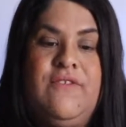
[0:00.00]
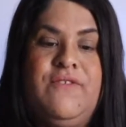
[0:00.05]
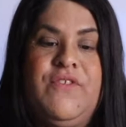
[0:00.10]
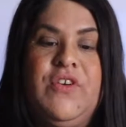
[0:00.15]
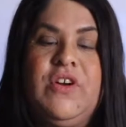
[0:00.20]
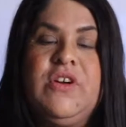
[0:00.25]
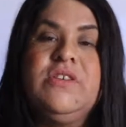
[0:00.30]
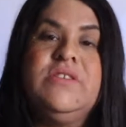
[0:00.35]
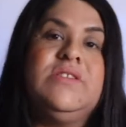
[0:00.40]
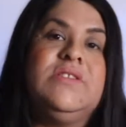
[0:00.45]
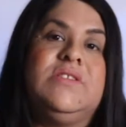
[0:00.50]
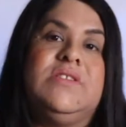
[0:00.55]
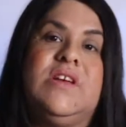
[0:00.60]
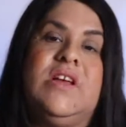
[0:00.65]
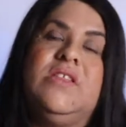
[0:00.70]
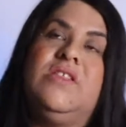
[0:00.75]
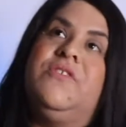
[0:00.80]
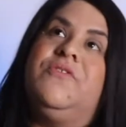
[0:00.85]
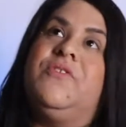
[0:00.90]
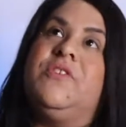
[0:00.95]

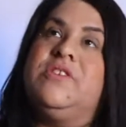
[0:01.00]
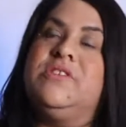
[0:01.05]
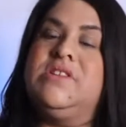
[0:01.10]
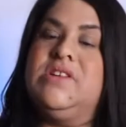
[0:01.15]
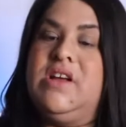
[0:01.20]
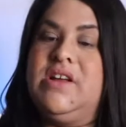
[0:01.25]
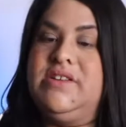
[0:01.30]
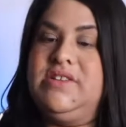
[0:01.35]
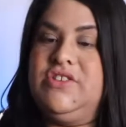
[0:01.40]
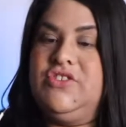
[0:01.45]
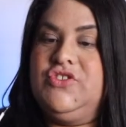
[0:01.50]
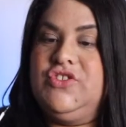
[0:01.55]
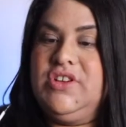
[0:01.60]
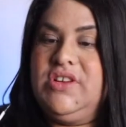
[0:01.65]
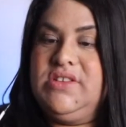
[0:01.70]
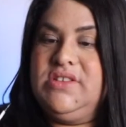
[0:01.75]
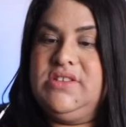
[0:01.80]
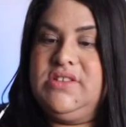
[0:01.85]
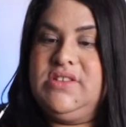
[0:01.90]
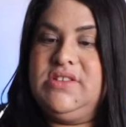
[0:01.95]
The first thing I
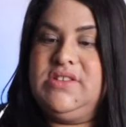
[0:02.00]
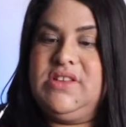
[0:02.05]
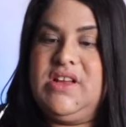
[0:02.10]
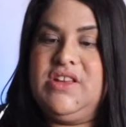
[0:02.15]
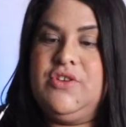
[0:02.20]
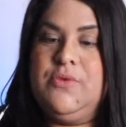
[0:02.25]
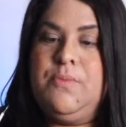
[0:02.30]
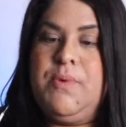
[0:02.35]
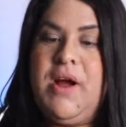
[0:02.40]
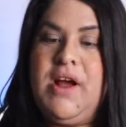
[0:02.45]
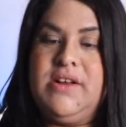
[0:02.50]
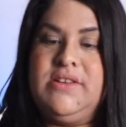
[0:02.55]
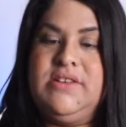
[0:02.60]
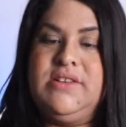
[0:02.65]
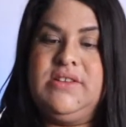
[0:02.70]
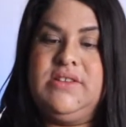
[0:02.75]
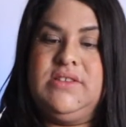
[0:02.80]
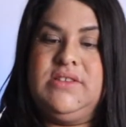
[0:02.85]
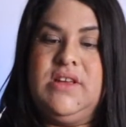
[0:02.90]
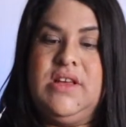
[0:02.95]
suggest is that you
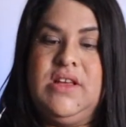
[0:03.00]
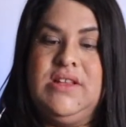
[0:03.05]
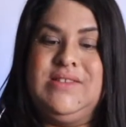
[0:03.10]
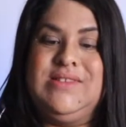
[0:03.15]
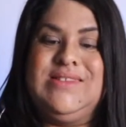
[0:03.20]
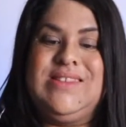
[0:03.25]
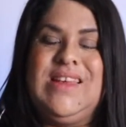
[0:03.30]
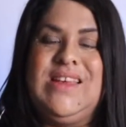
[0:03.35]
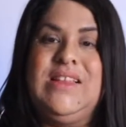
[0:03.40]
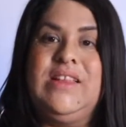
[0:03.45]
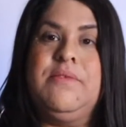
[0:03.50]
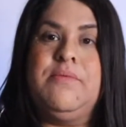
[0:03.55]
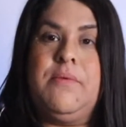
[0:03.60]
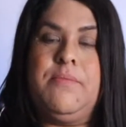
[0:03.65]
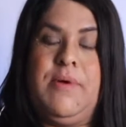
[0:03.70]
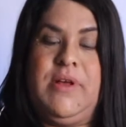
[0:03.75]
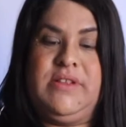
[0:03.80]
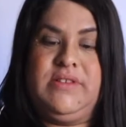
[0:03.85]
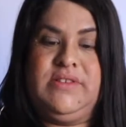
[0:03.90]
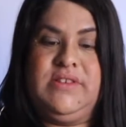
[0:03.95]
practice daily
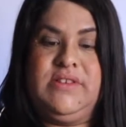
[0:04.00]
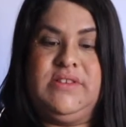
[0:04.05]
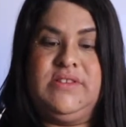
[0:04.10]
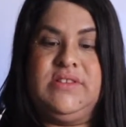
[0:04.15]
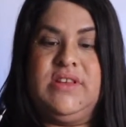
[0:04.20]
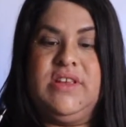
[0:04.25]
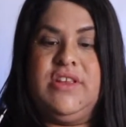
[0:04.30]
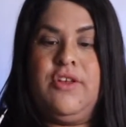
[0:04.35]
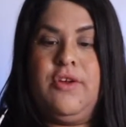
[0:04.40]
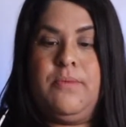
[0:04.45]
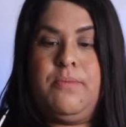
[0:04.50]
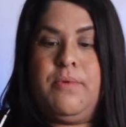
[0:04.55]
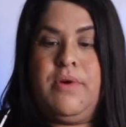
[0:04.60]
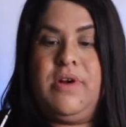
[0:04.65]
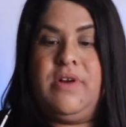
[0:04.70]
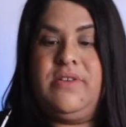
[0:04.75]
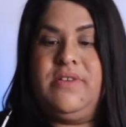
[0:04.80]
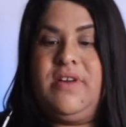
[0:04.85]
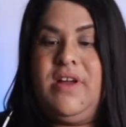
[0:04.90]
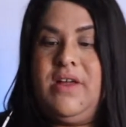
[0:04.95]
repentance in your
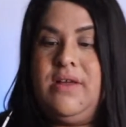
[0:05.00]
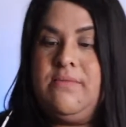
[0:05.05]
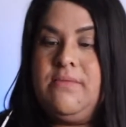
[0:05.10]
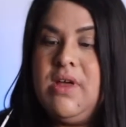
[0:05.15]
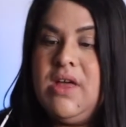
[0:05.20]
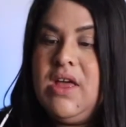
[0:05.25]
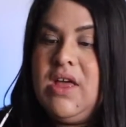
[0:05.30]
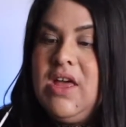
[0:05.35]
prayer time.